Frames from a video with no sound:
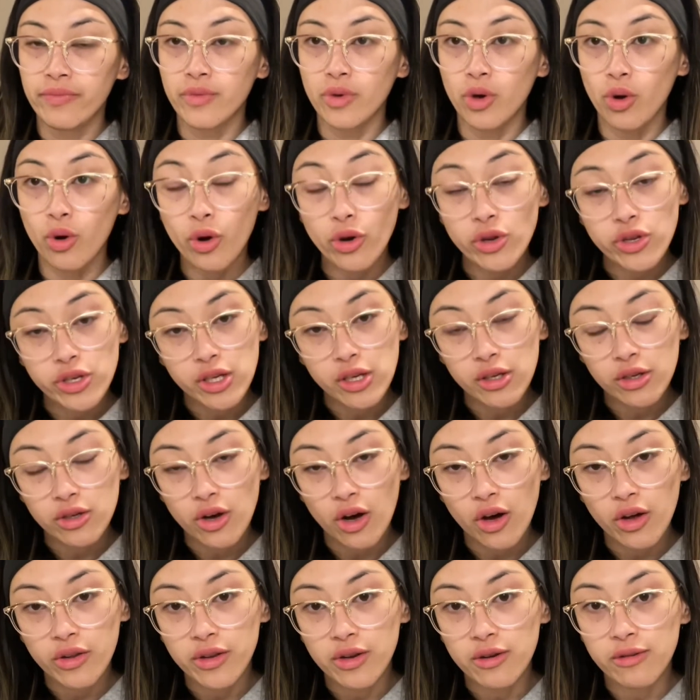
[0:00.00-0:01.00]
or you can
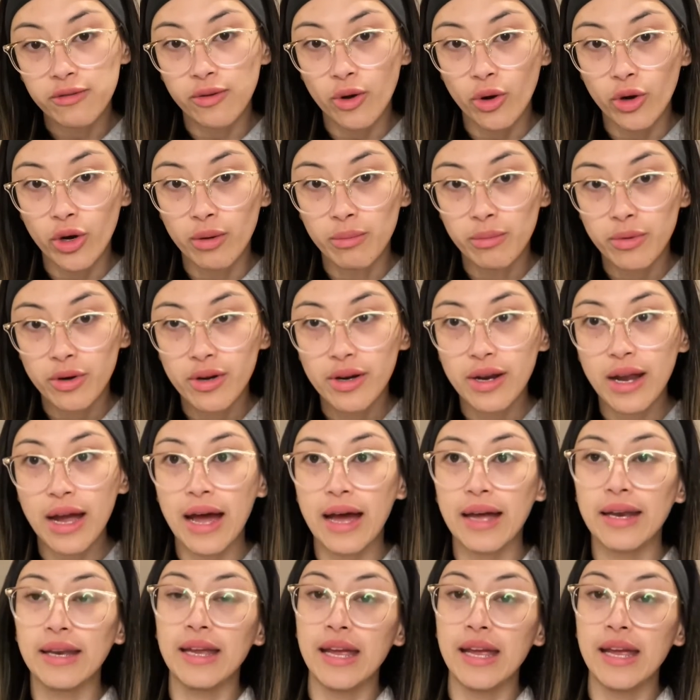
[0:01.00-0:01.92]
call their phone number at